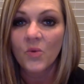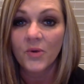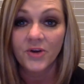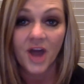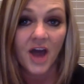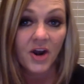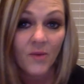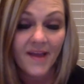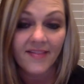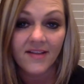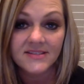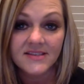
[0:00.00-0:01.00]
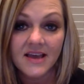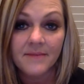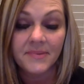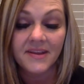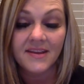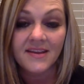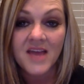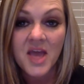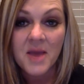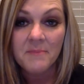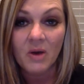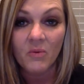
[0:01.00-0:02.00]
We're not a weight loss company,
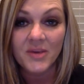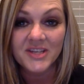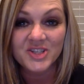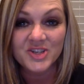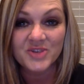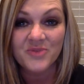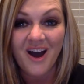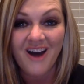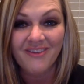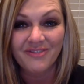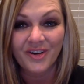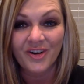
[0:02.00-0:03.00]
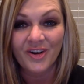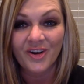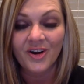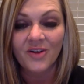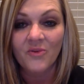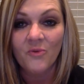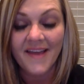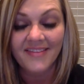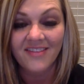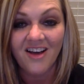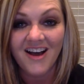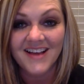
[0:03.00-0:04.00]
but we do offer
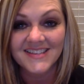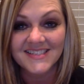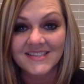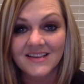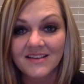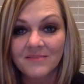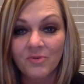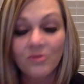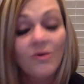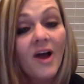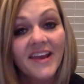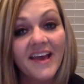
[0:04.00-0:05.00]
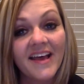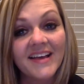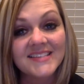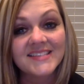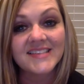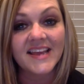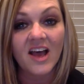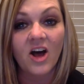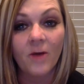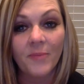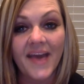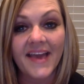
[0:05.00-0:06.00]
weight loss products that
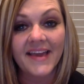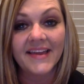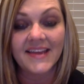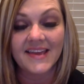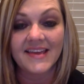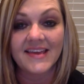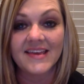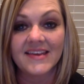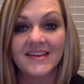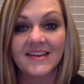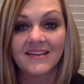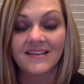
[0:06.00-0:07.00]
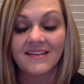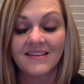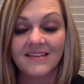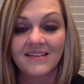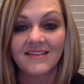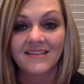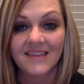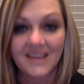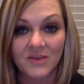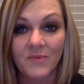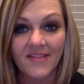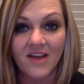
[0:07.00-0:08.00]
help aid
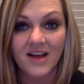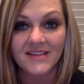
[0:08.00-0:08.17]
in weight